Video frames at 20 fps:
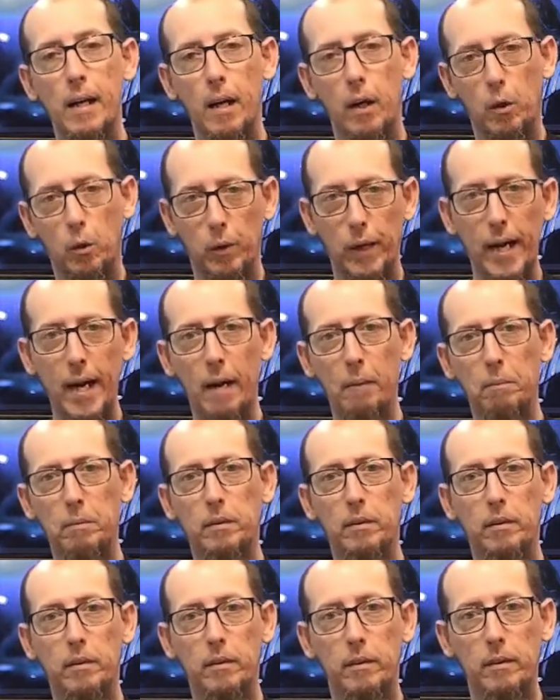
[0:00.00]

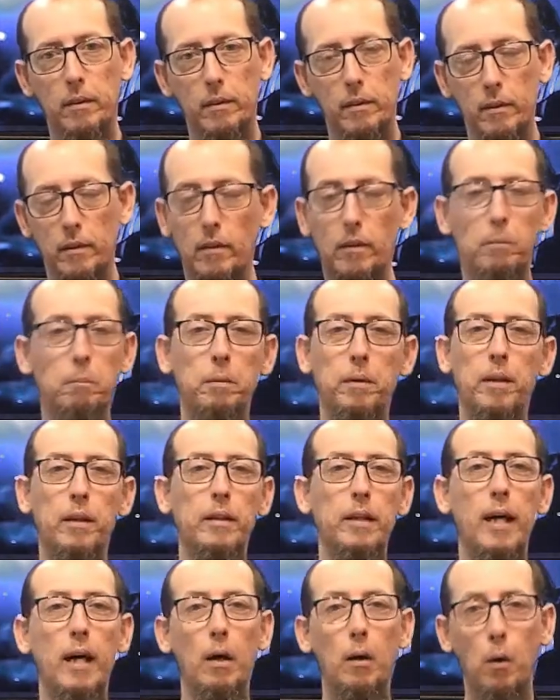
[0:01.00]
Gramps, just
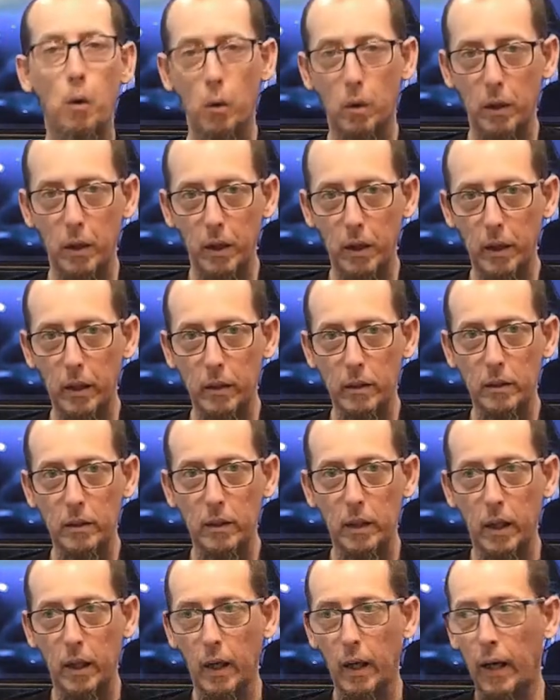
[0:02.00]
because of how old it is.
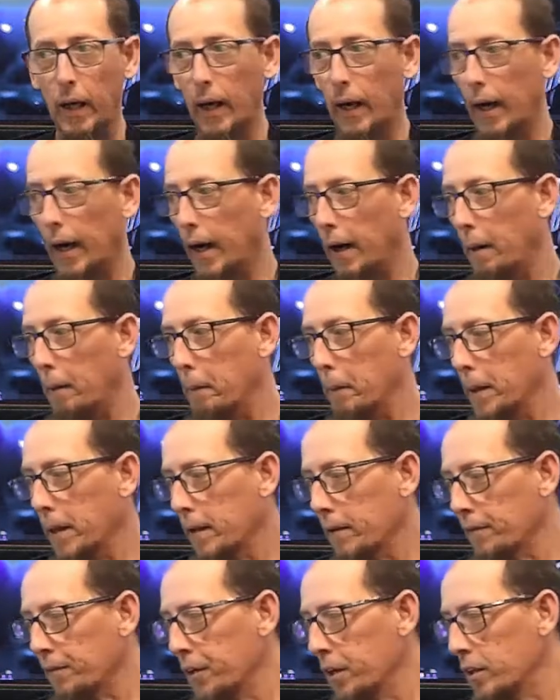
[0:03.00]

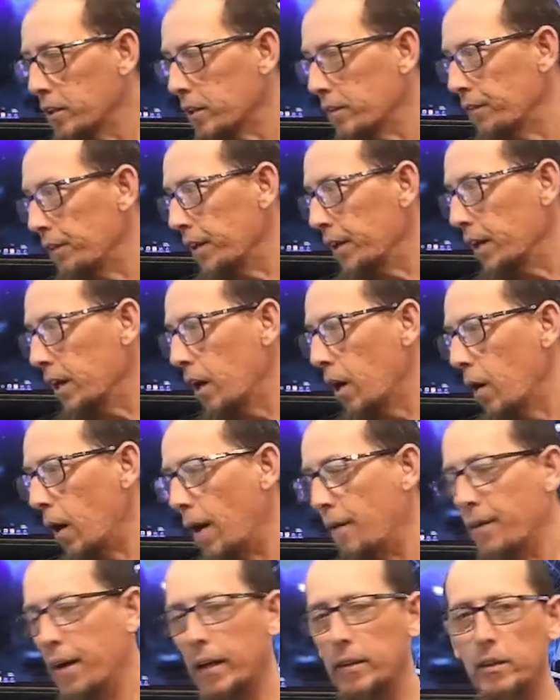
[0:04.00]
In a future video,
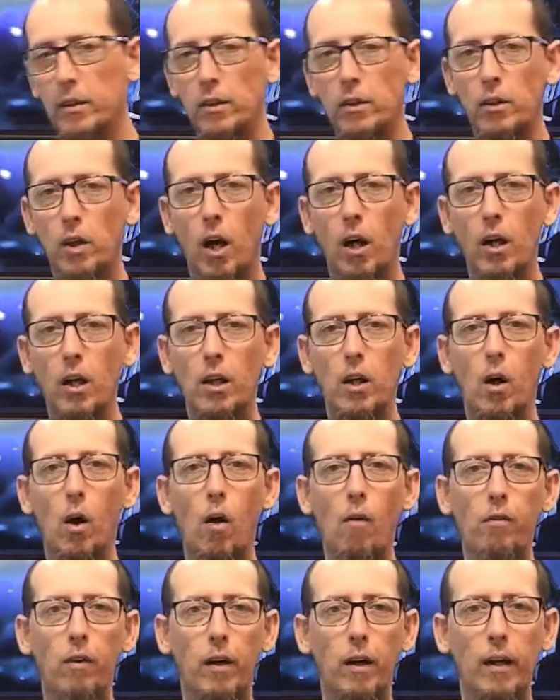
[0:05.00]
I've actually started to
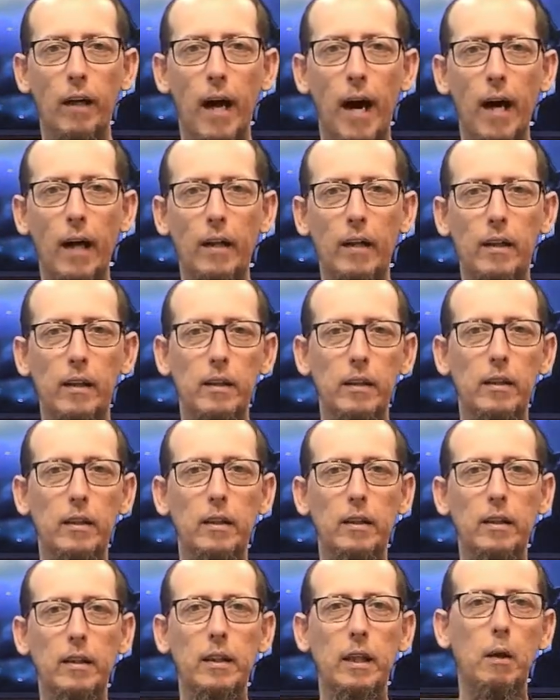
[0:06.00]
overclock this
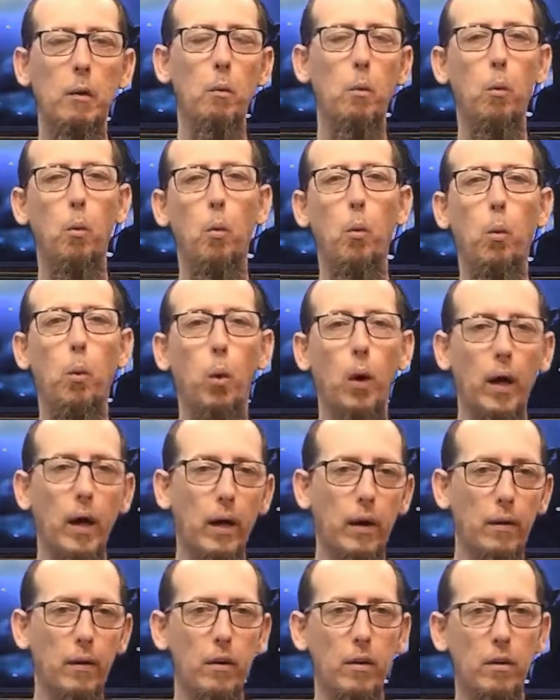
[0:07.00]
to see where the